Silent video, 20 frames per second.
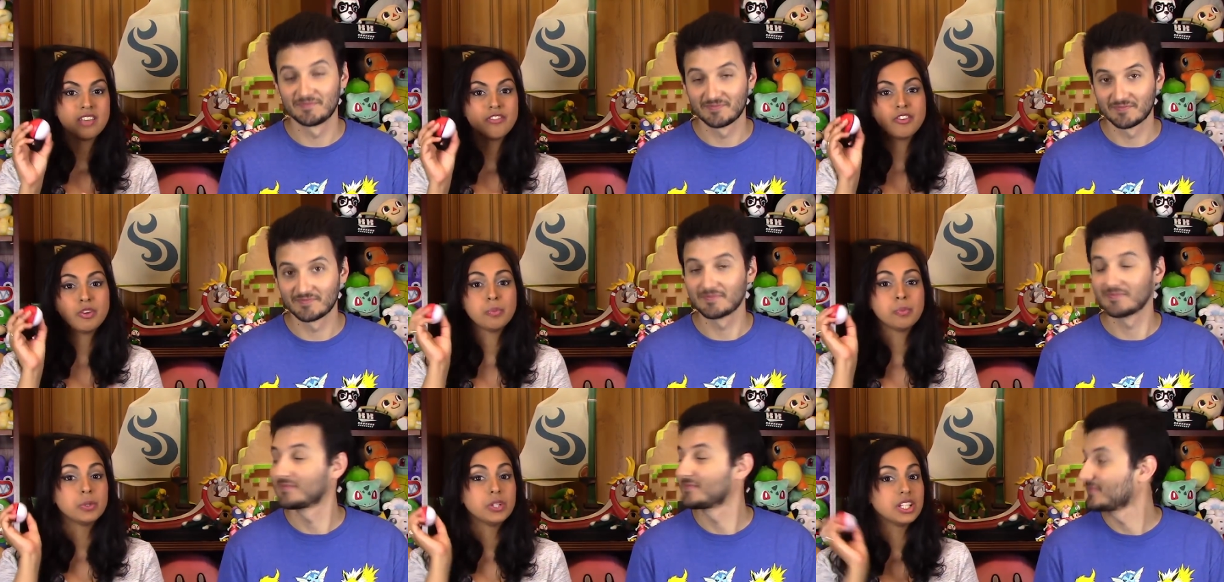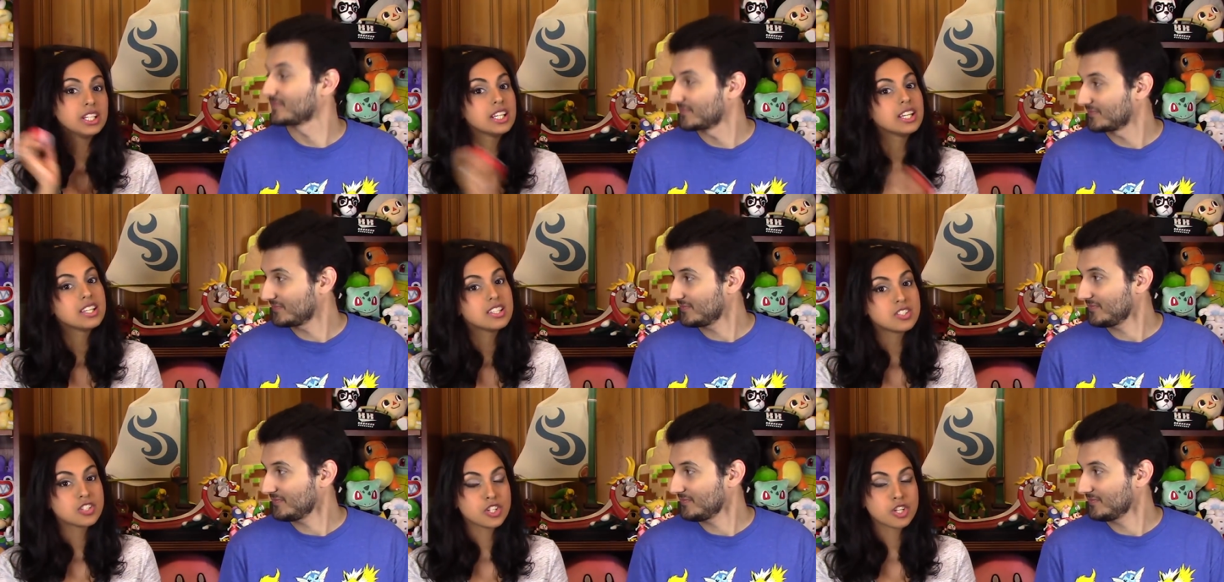Speaker 1: if you're putting
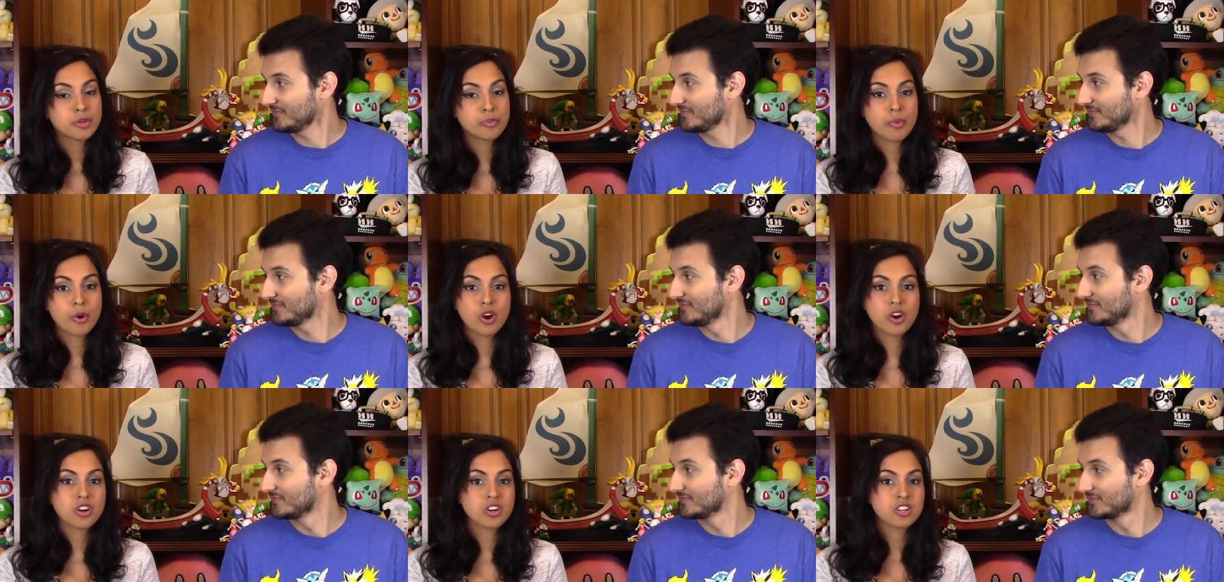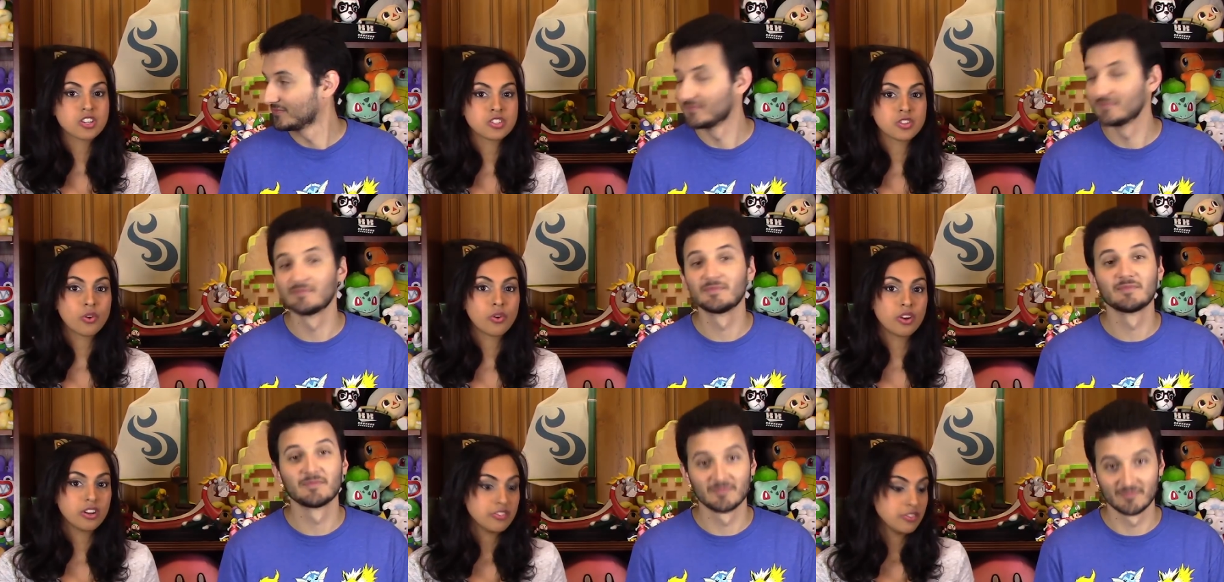it into your
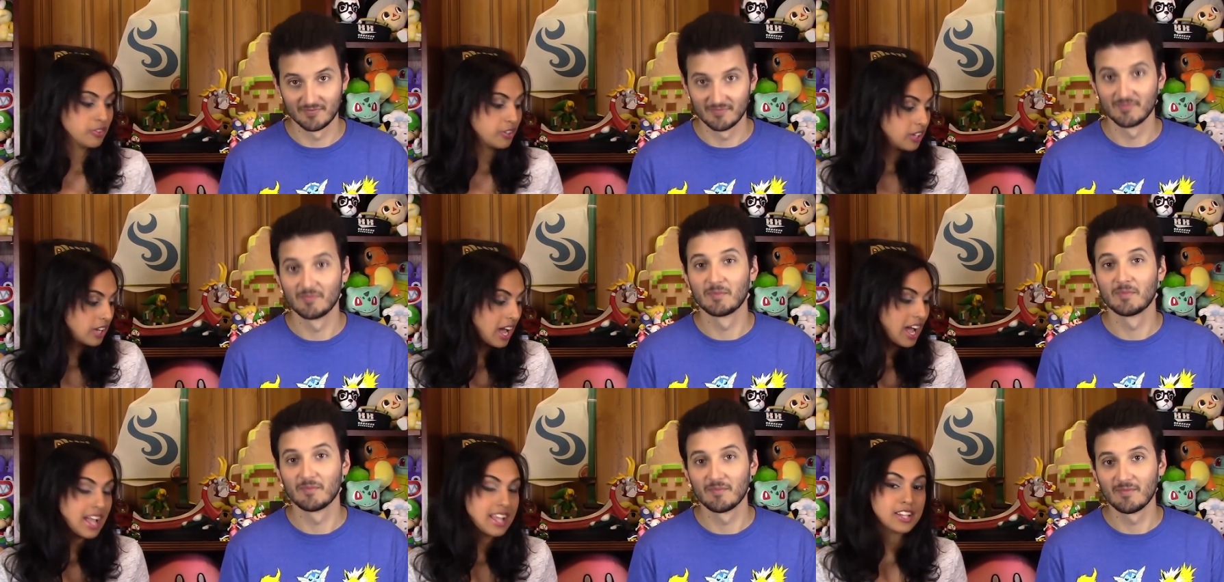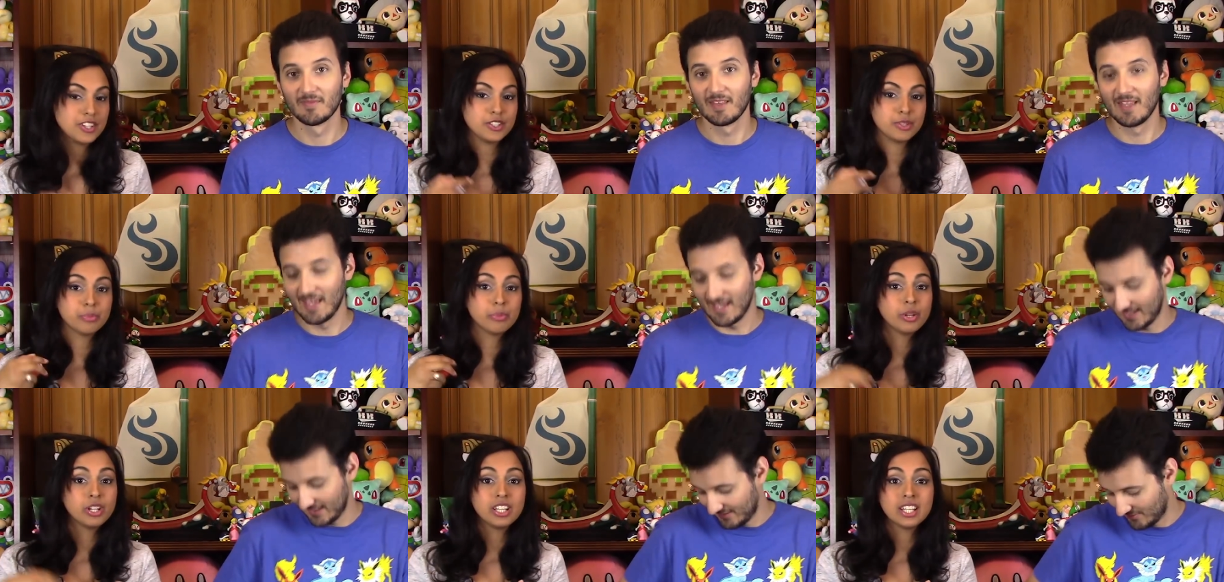purse or if you're a guy and
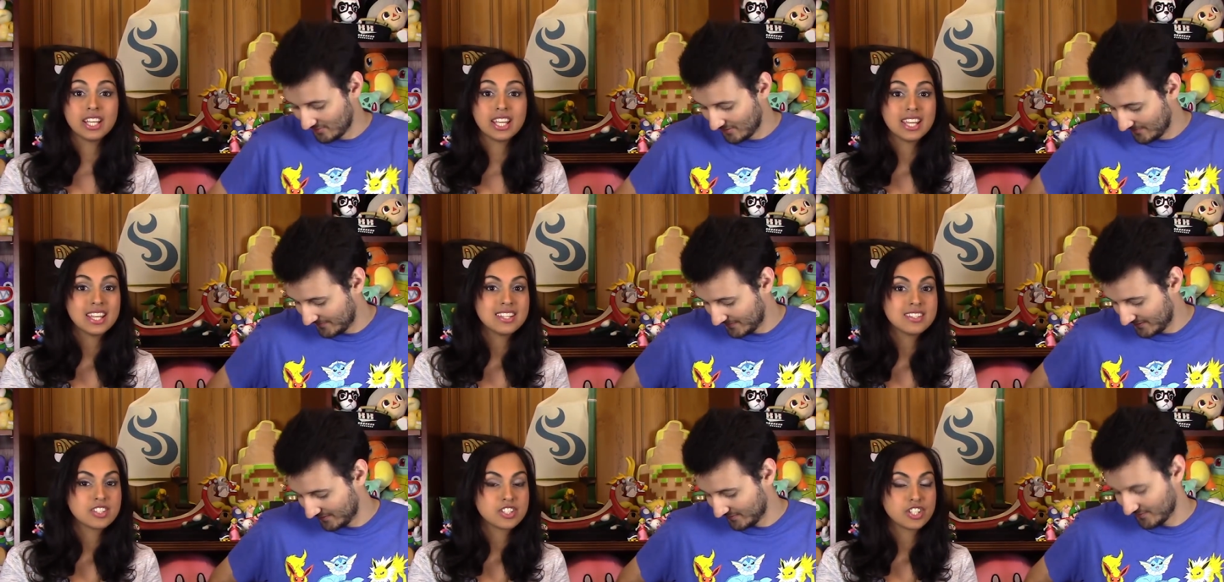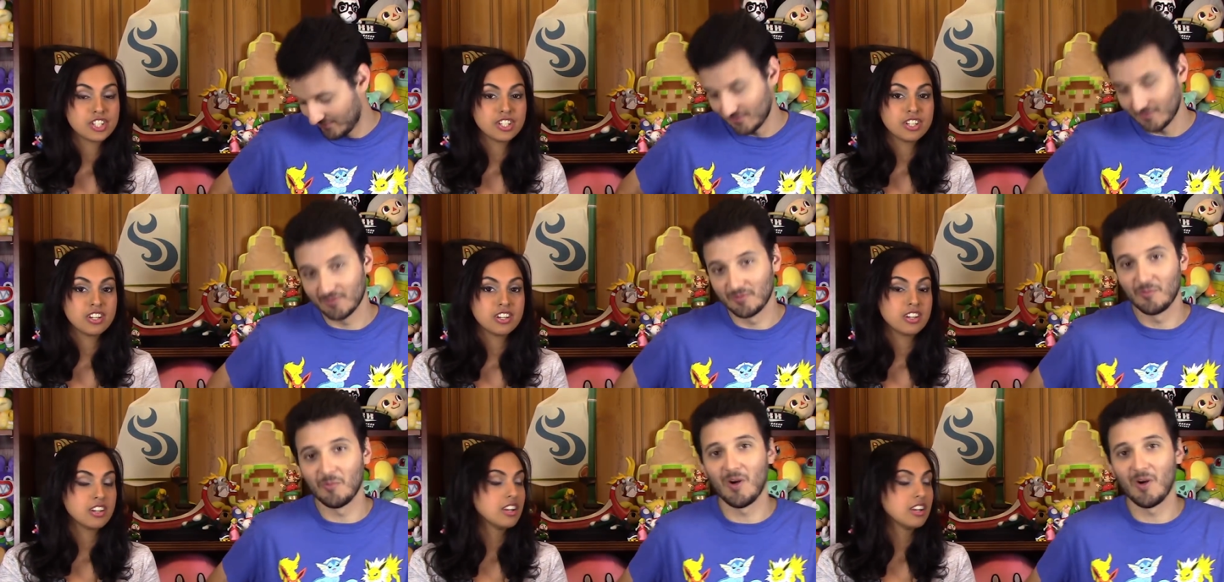you're Hanging putting it, it into your,